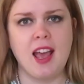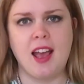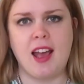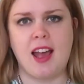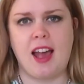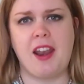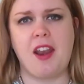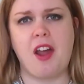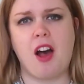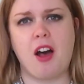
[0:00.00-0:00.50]

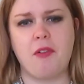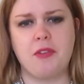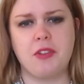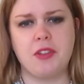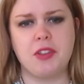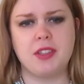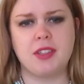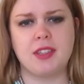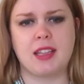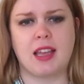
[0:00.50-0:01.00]
and
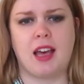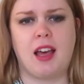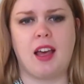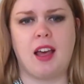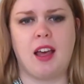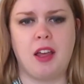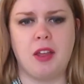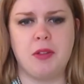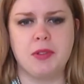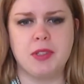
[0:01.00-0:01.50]
others
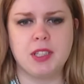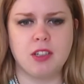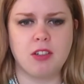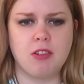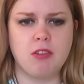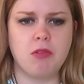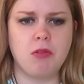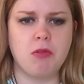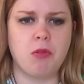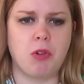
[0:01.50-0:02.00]
that still
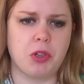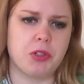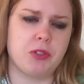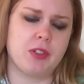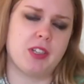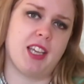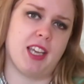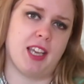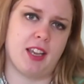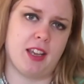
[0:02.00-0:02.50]
want to
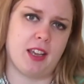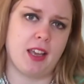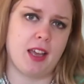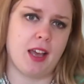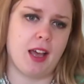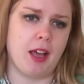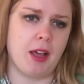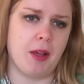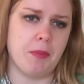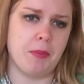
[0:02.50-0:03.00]
adhere
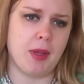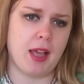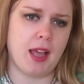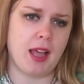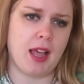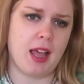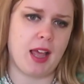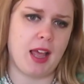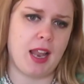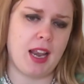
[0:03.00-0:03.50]

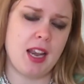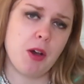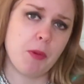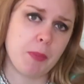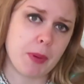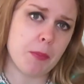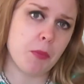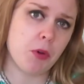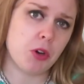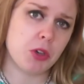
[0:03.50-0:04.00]
a little bit
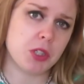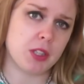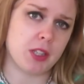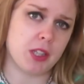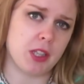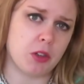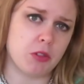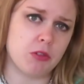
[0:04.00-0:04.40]
more to the old